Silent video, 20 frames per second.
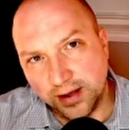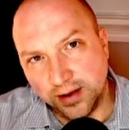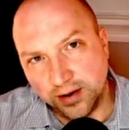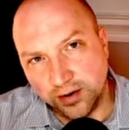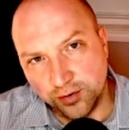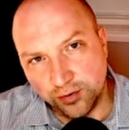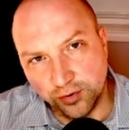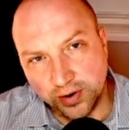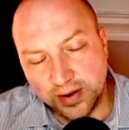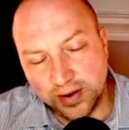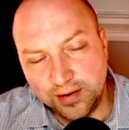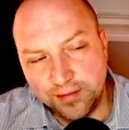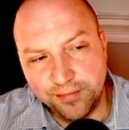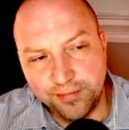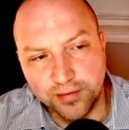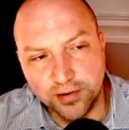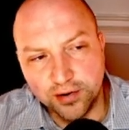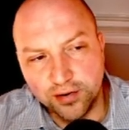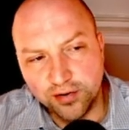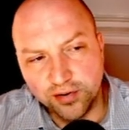a grid
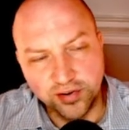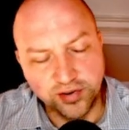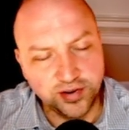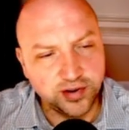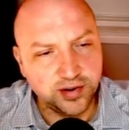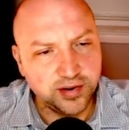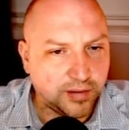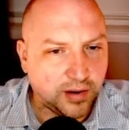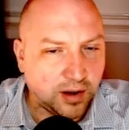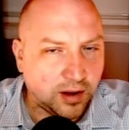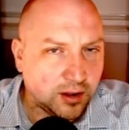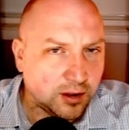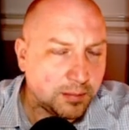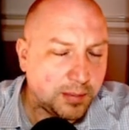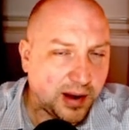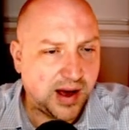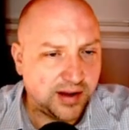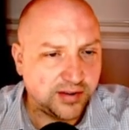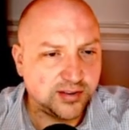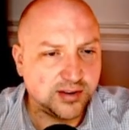first of all
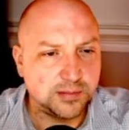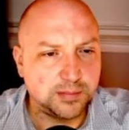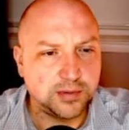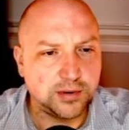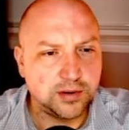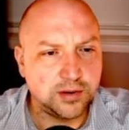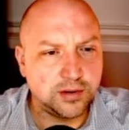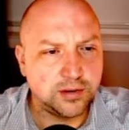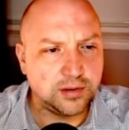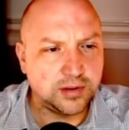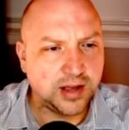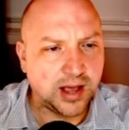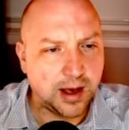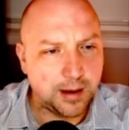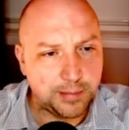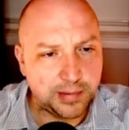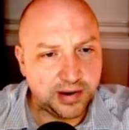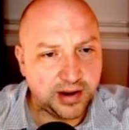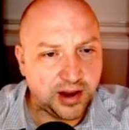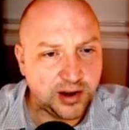possible
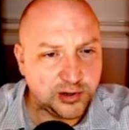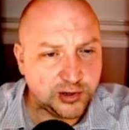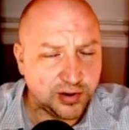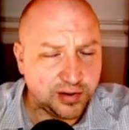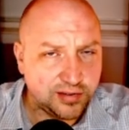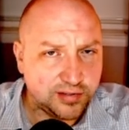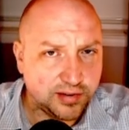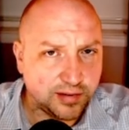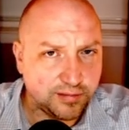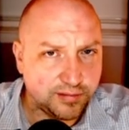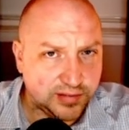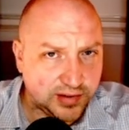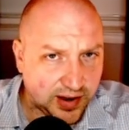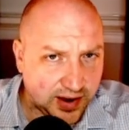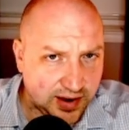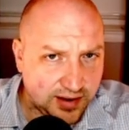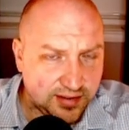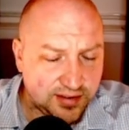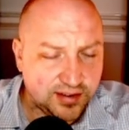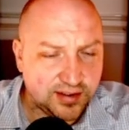combinations of
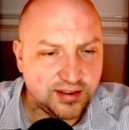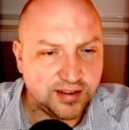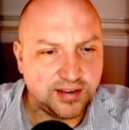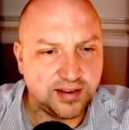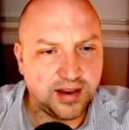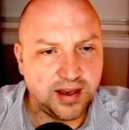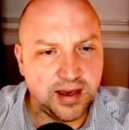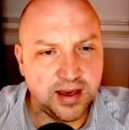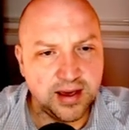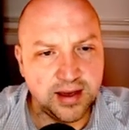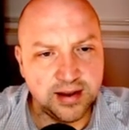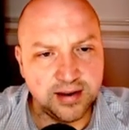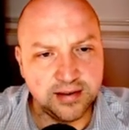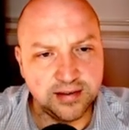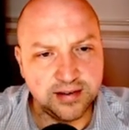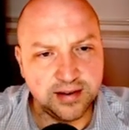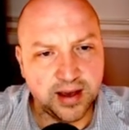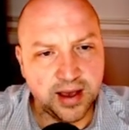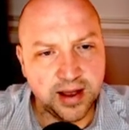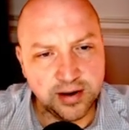dates
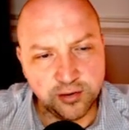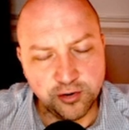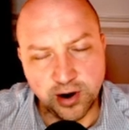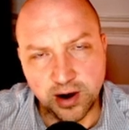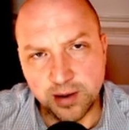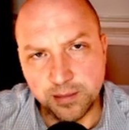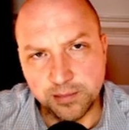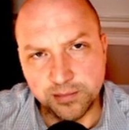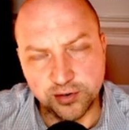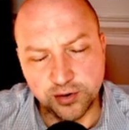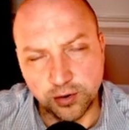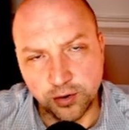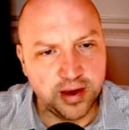and n-grams.